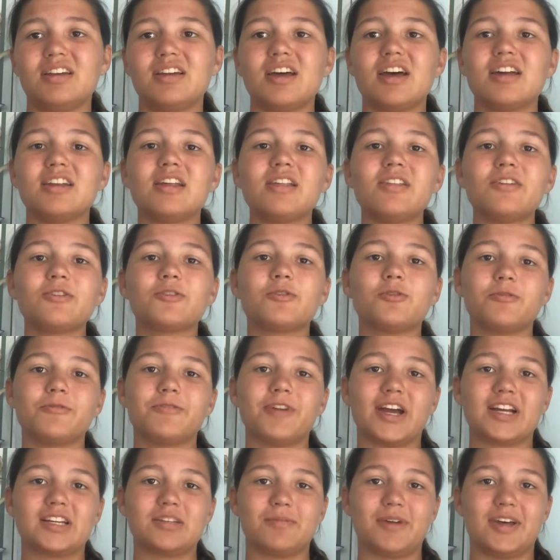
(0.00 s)
Another cool
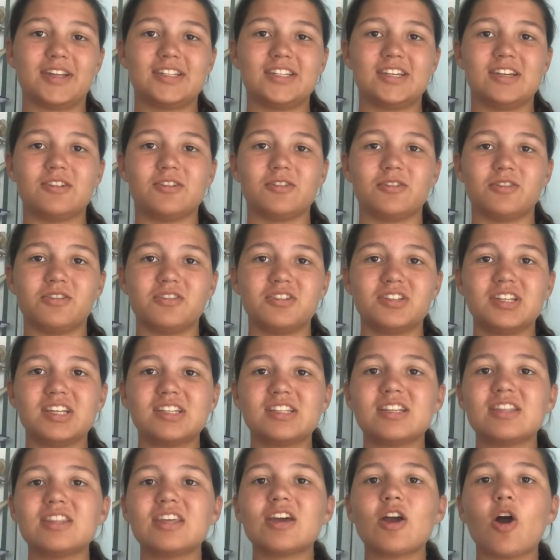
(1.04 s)
fact about sea turtles is
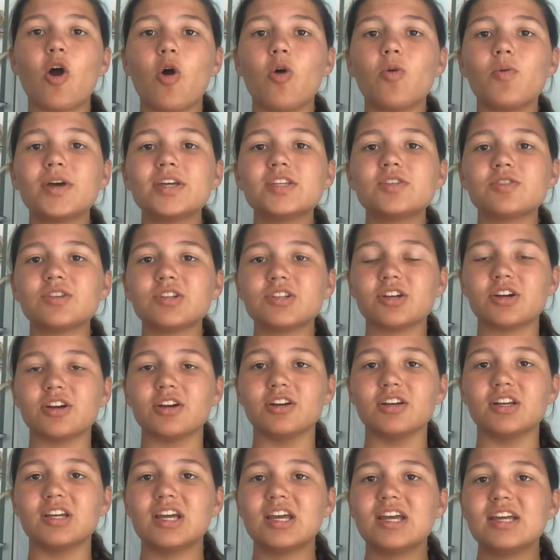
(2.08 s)
that they always
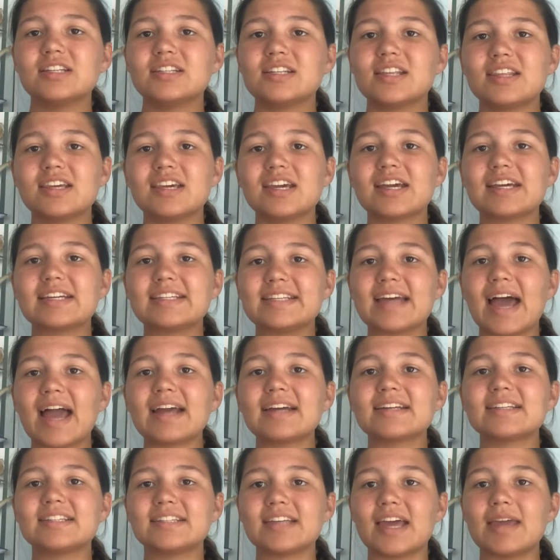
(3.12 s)
return to the exact
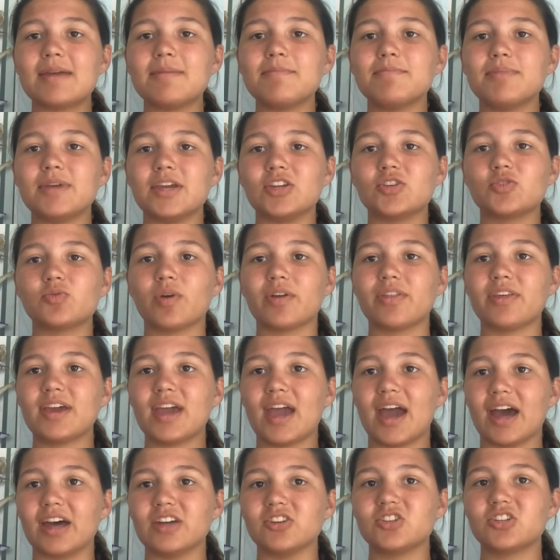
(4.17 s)
same beach where they
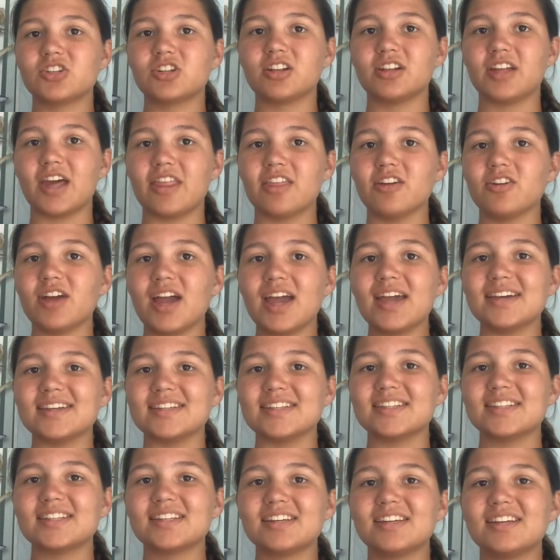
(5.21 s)
hatched to lay their
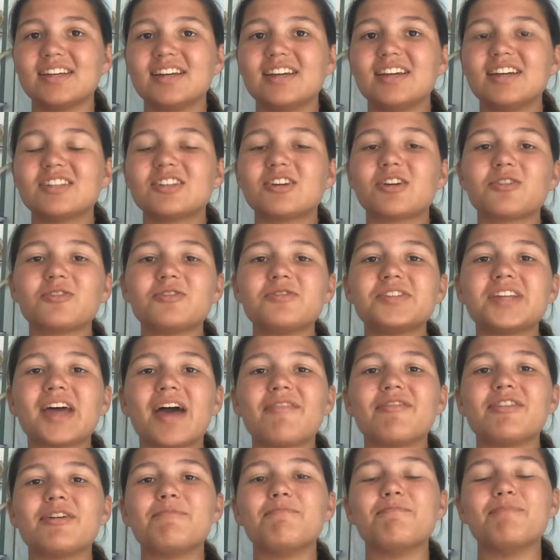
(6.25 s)
eggs. Turtles have
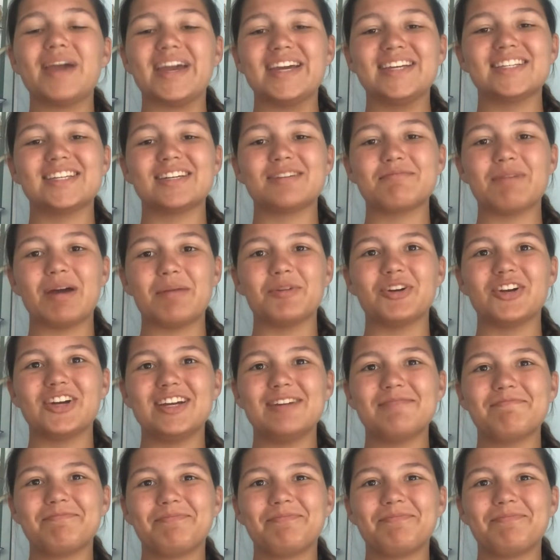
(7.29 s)
an amazing memory.